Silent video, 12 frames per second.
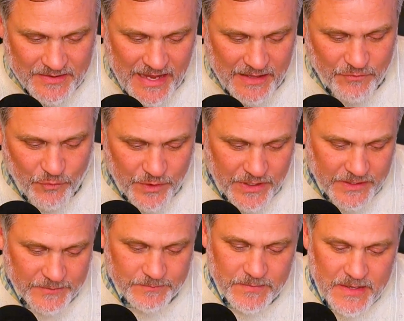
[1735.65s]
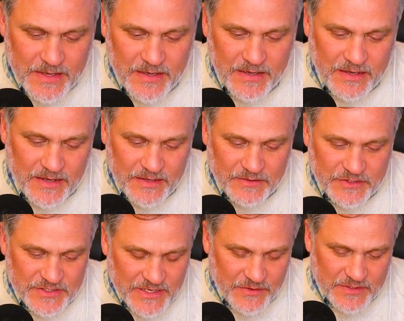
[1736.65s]
California,
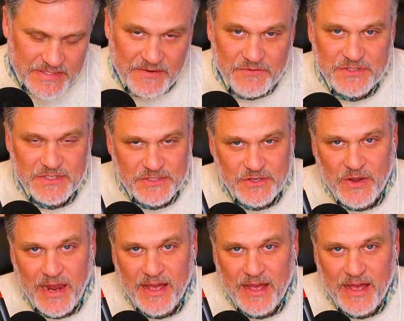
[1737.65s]
just south of San Francisco.